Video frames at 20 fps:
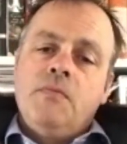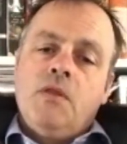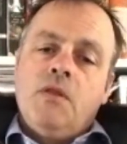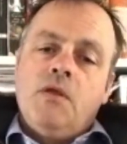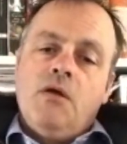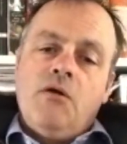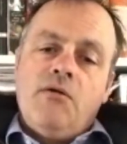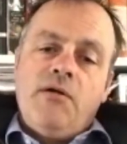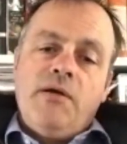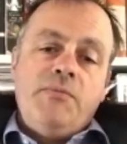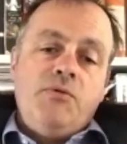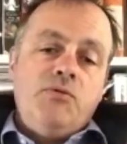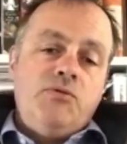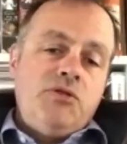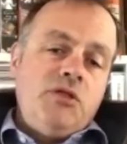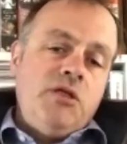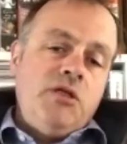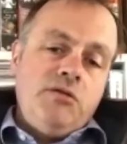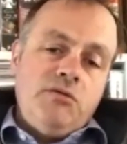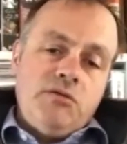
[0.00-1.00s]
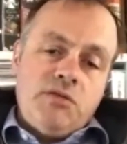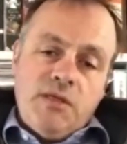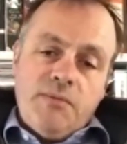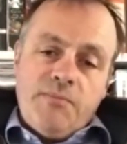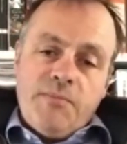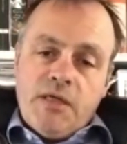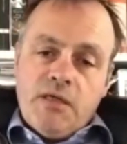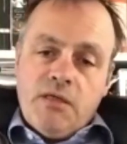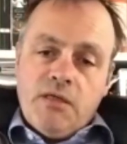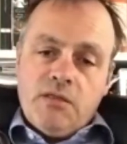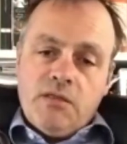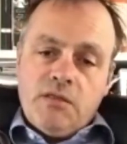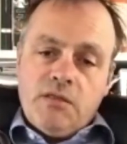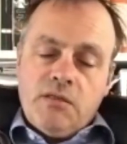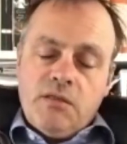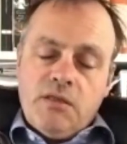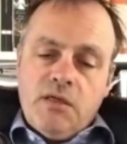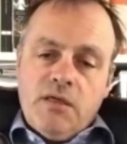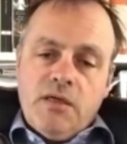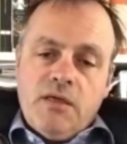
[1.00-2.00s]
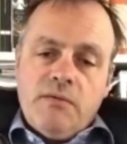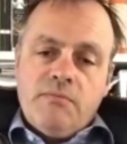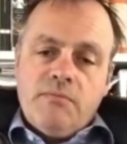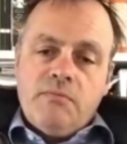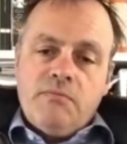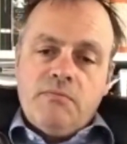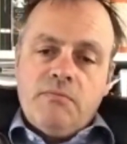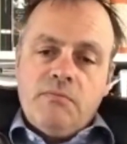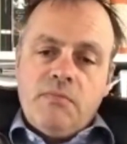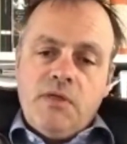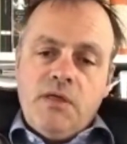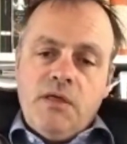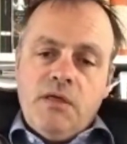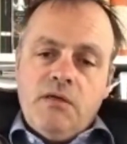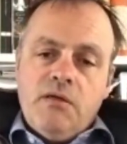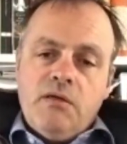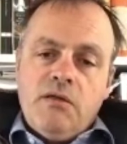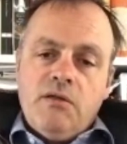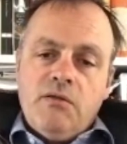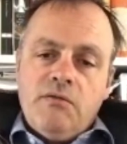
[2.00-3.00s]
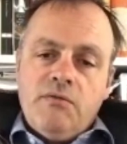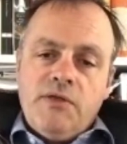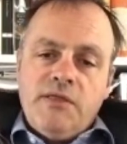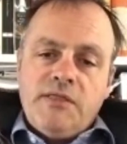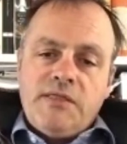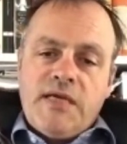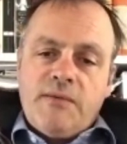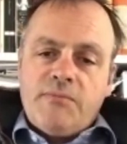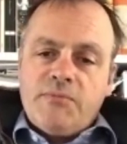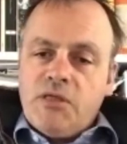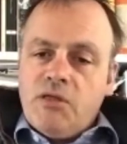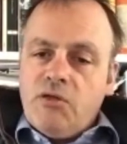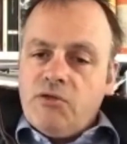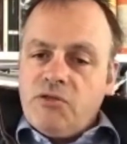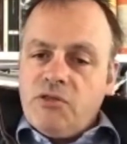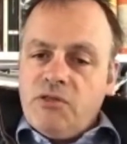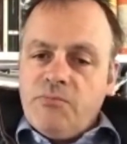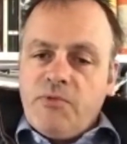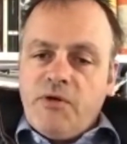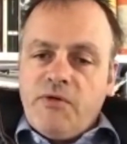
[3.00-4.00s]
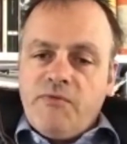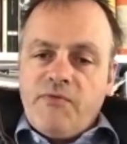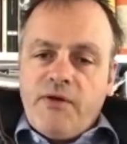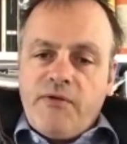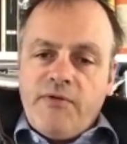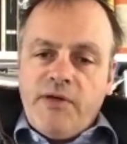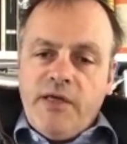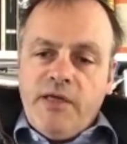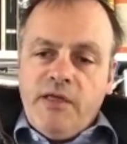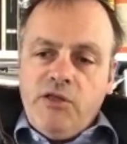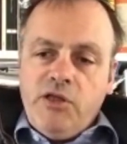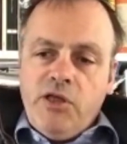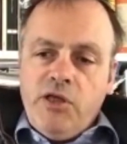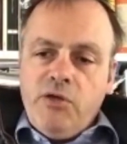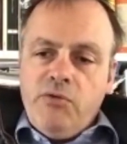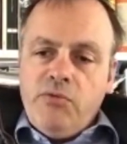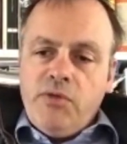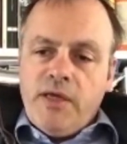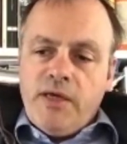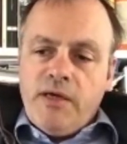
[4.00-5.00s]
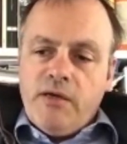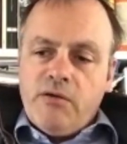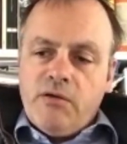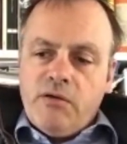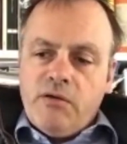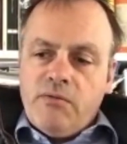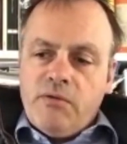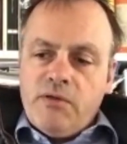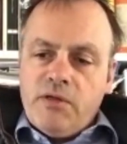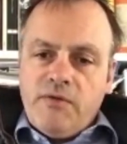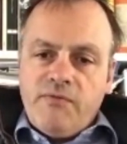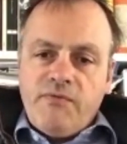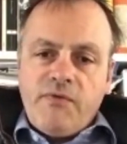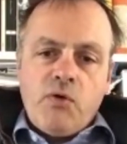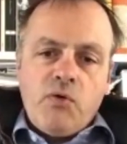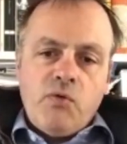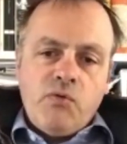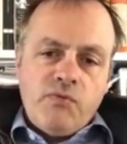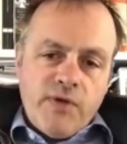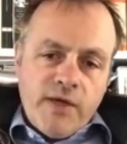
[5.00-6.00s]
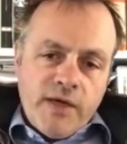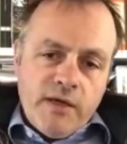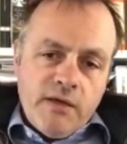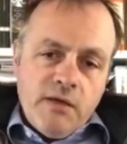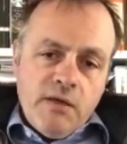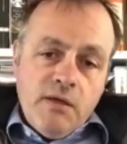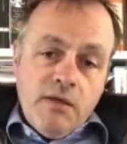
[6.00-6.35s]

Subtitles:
are able to use it, because these apps, a lot of them are very new, they are evolving,